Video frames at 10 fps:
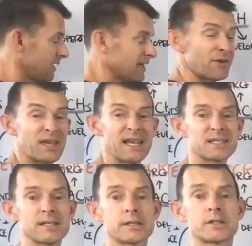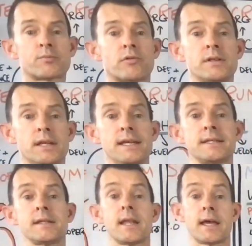Now, canceling a sprint
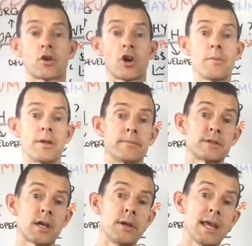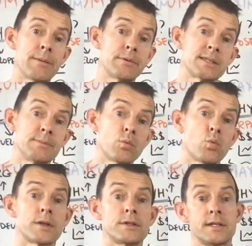isn't that common. It's only happened to me
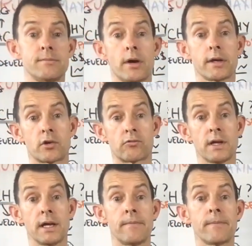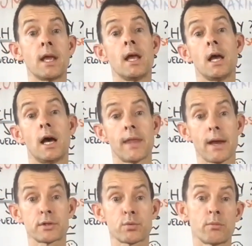once in my career. And
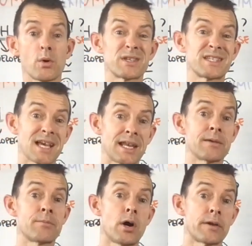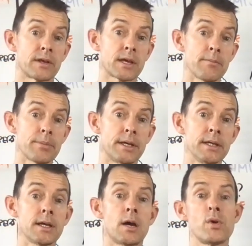that was when we were selling part of the
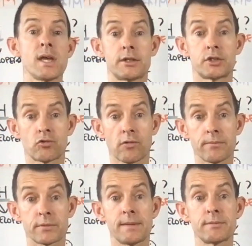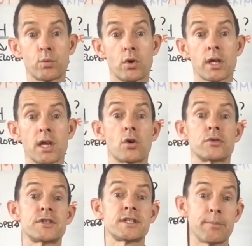company and we had Scrum teams working on
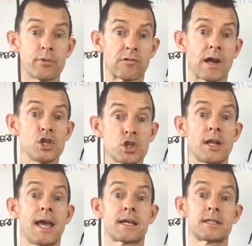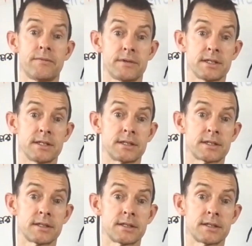separation activities.